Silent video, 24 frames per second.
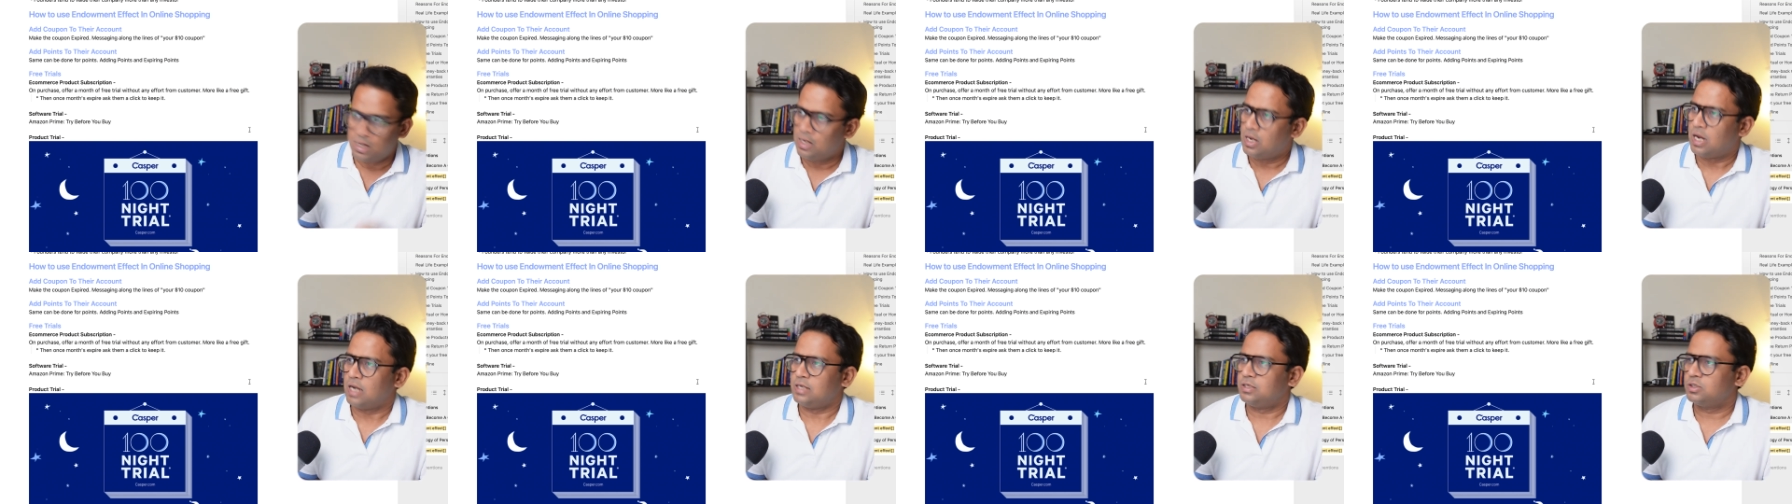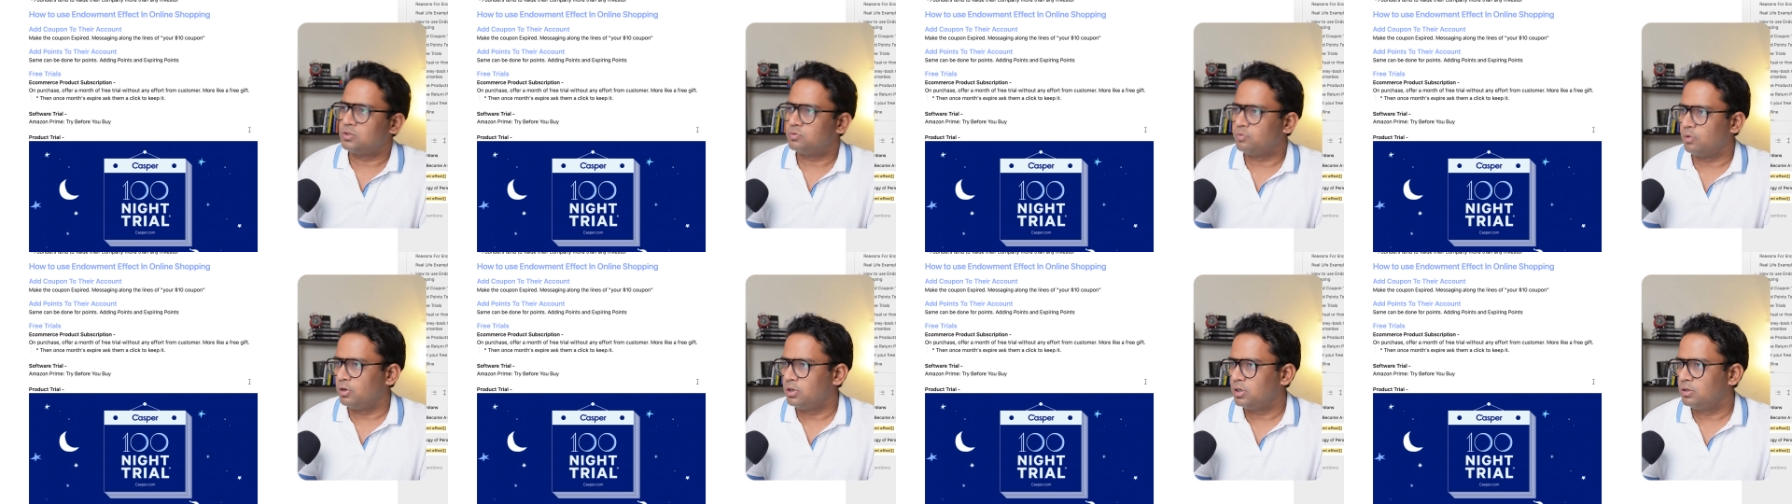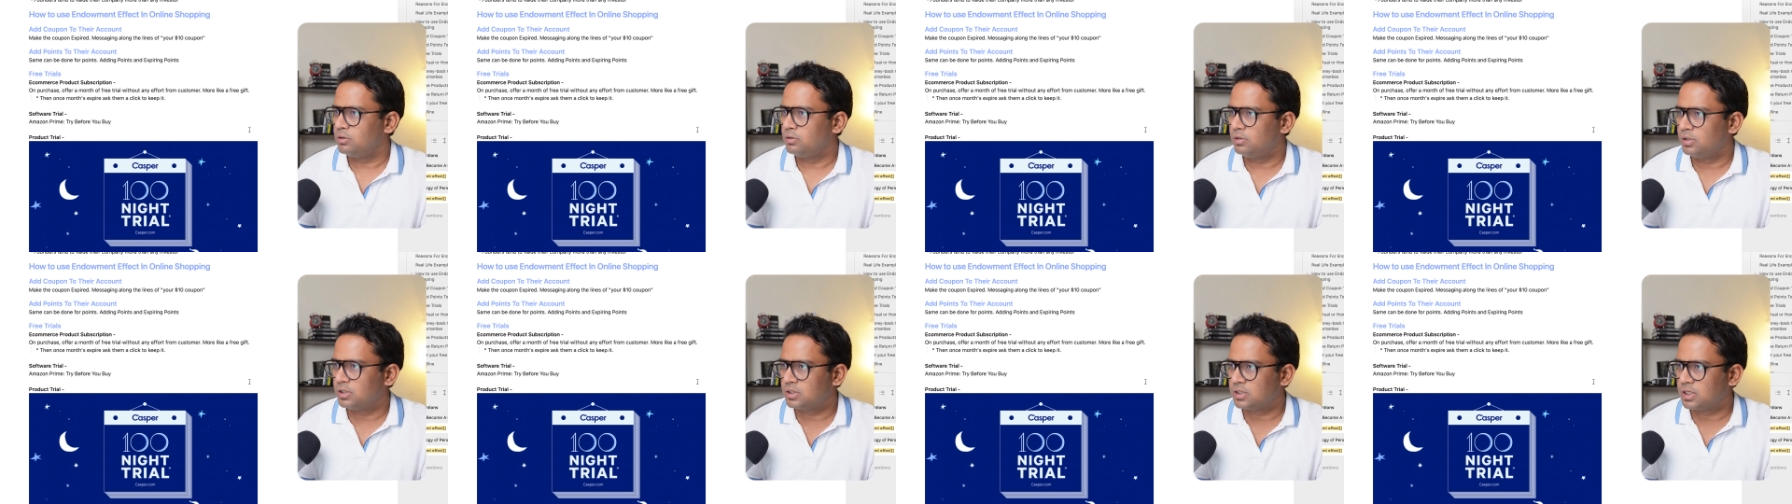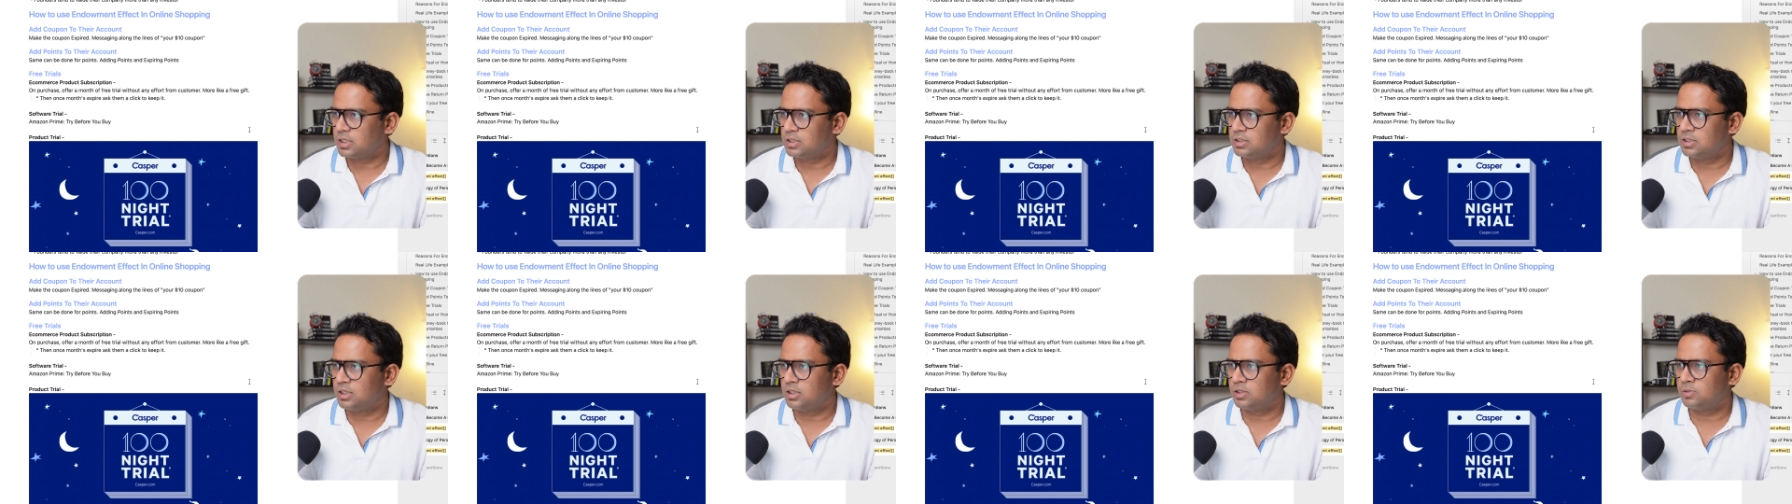I just wanted to
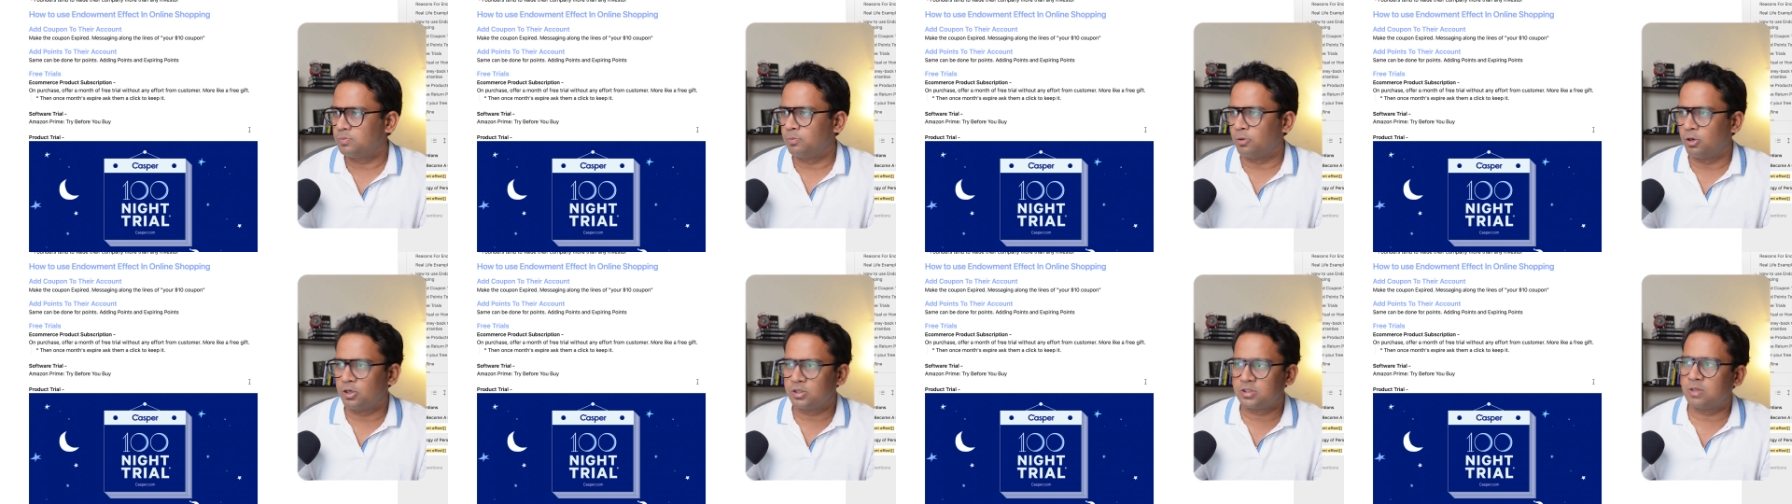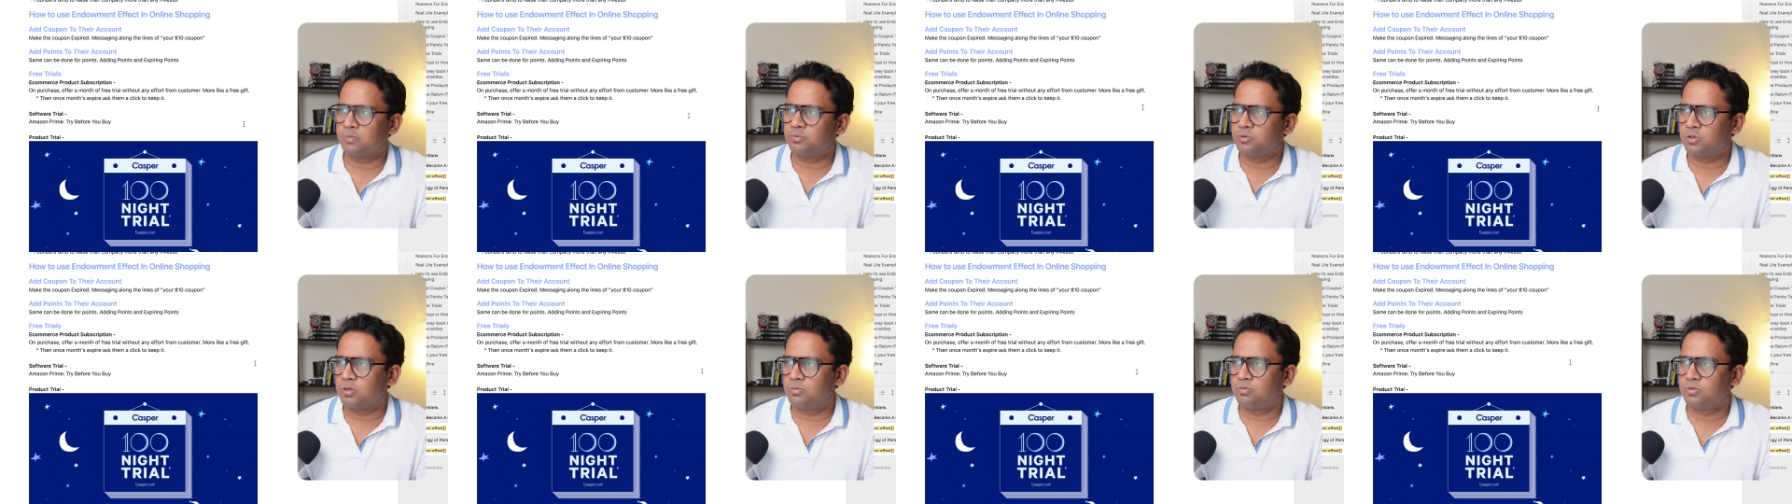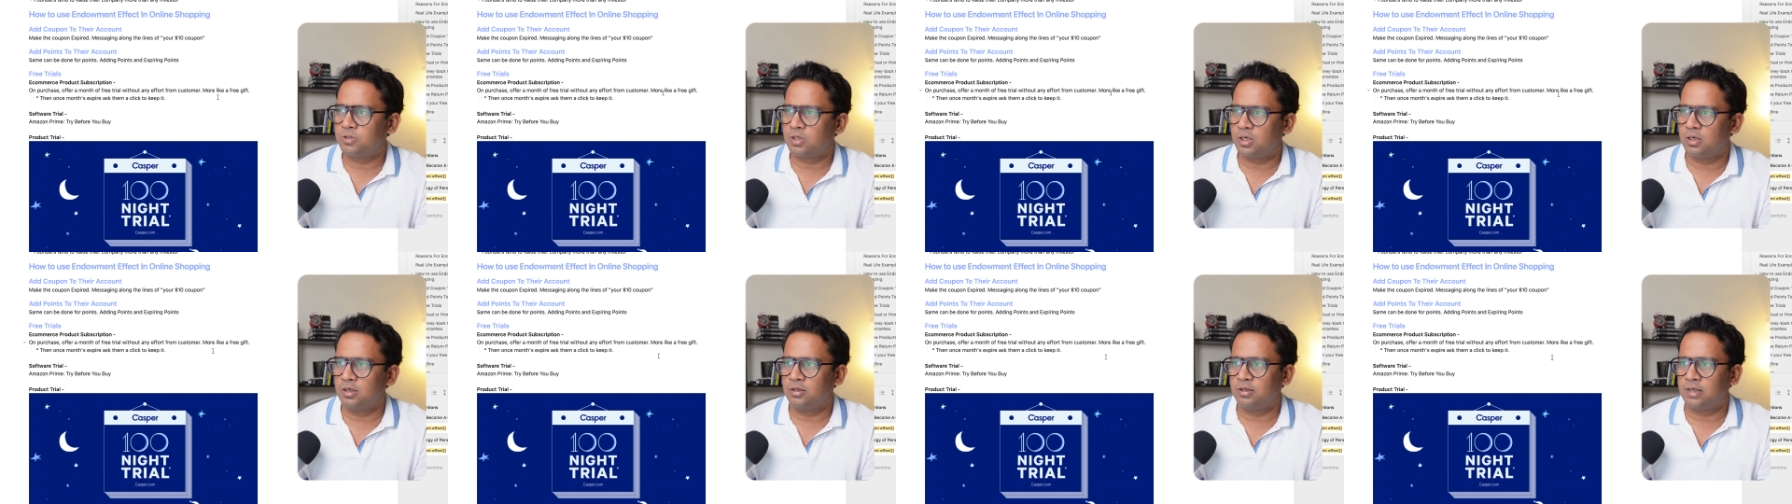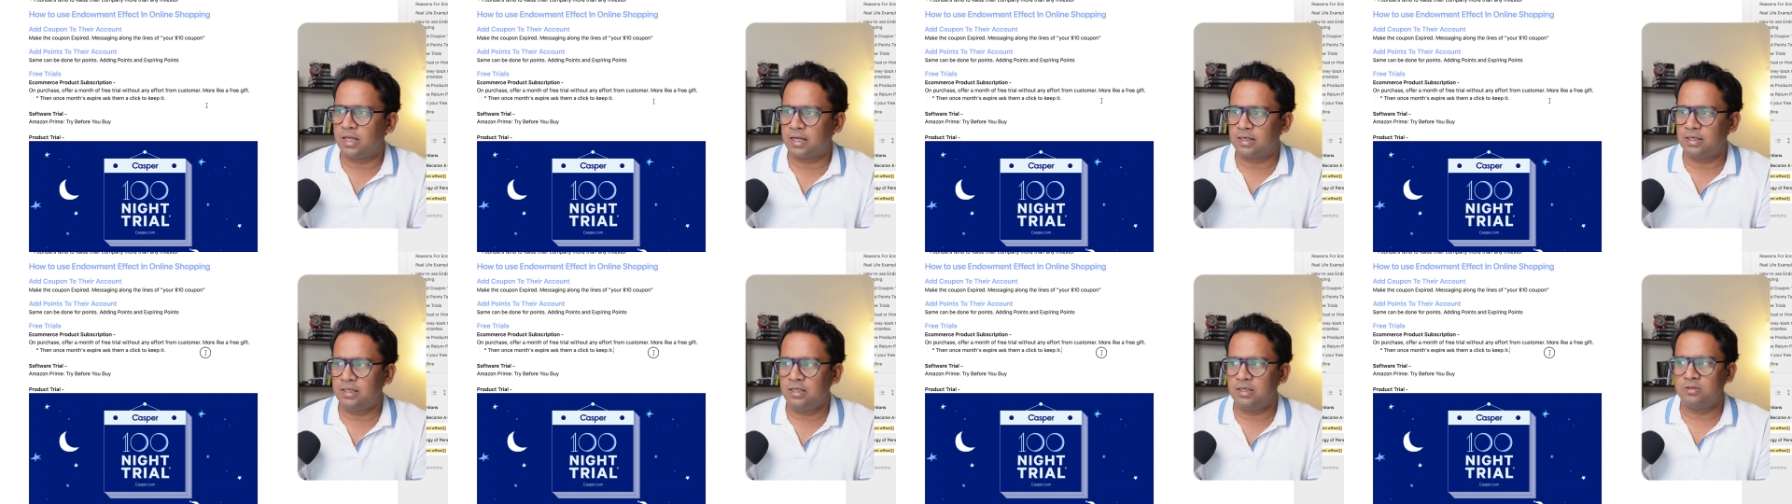discuss this product subscription
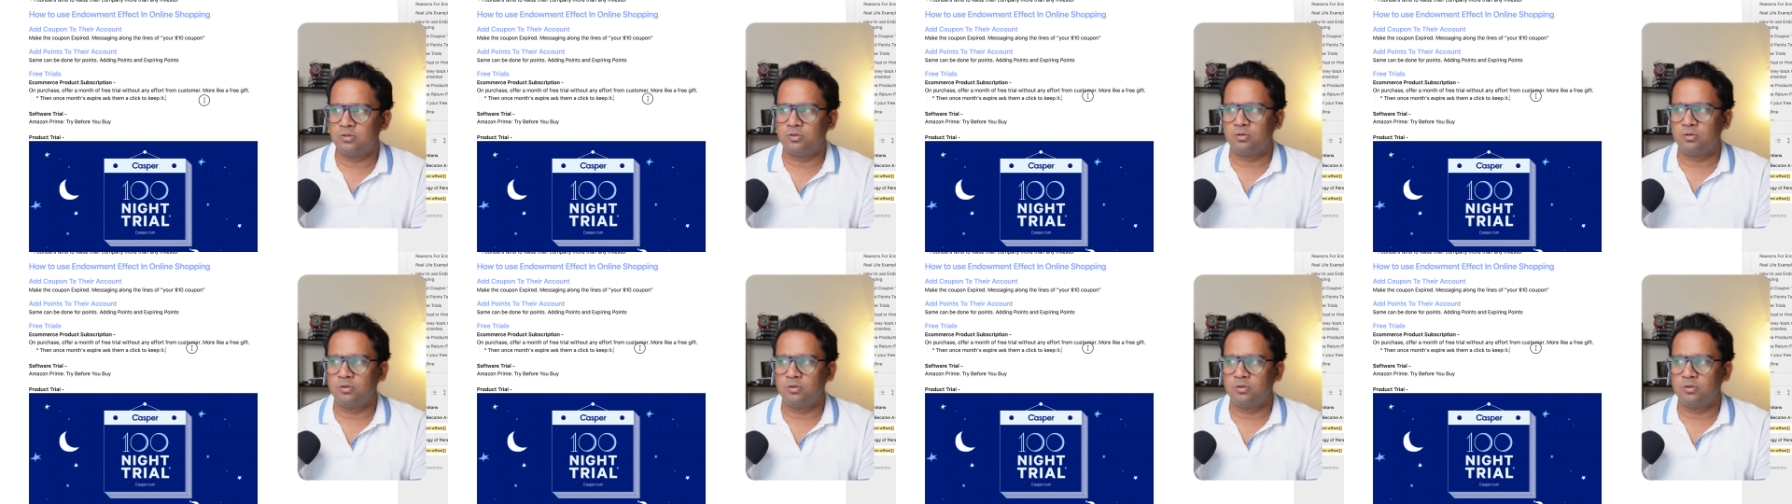technique.